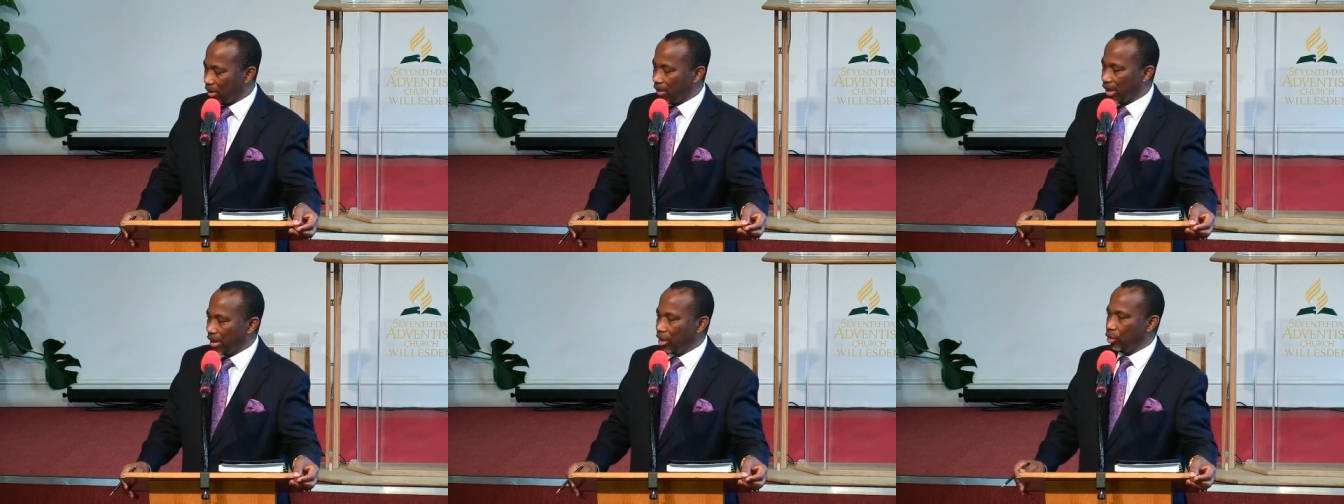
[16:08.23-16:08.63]

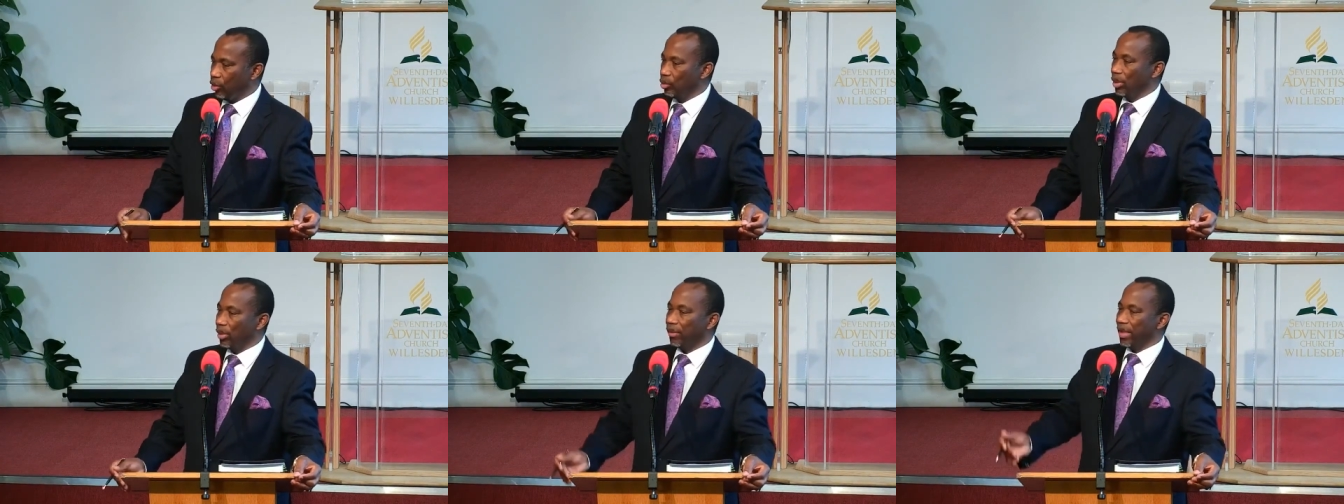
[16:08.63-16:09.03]
Thank
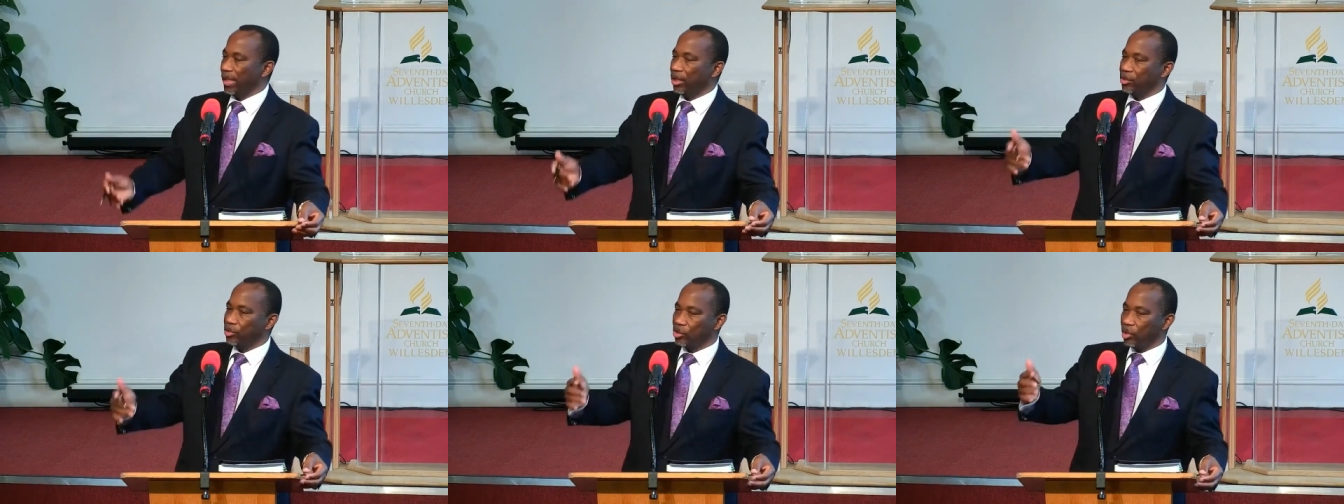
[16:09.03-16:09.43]
you.
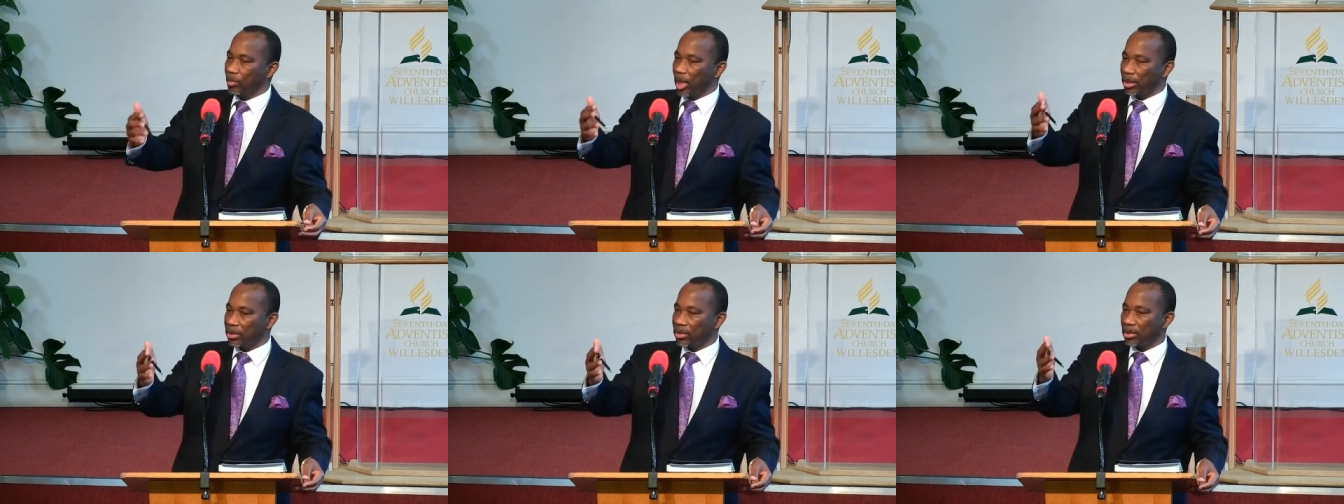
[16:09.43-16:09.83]
Thank you so
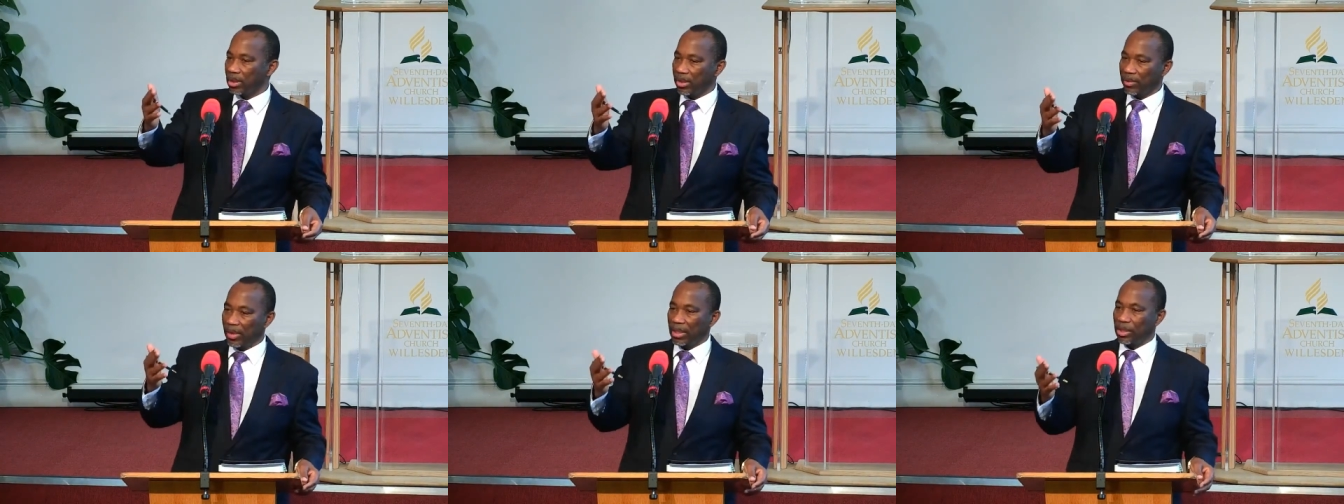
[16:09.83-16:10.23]
much.
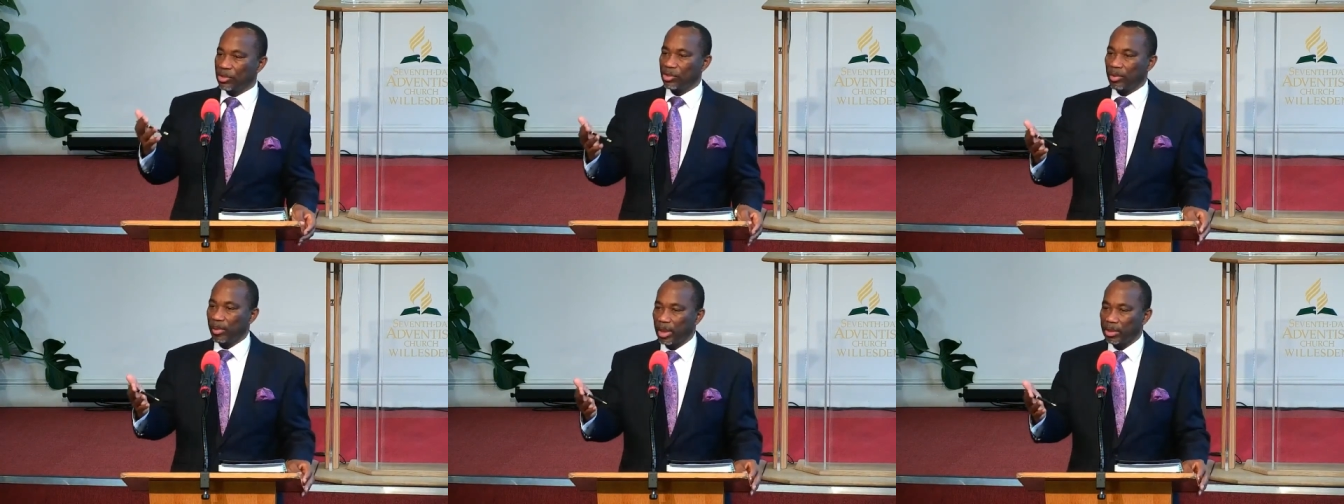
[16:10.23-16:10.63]
Thank you
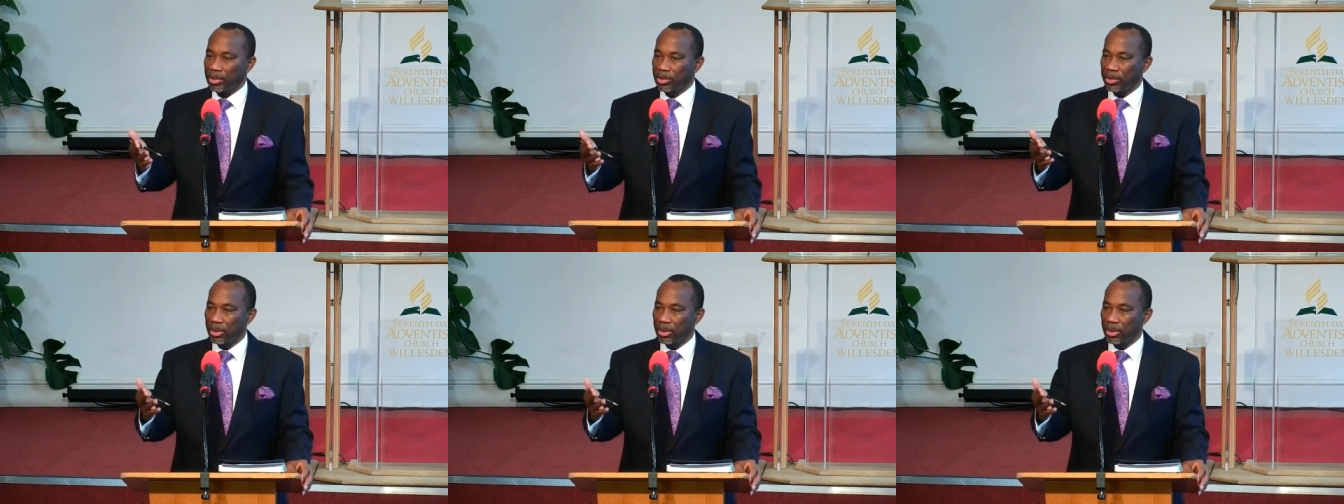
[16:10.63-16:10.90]
so much.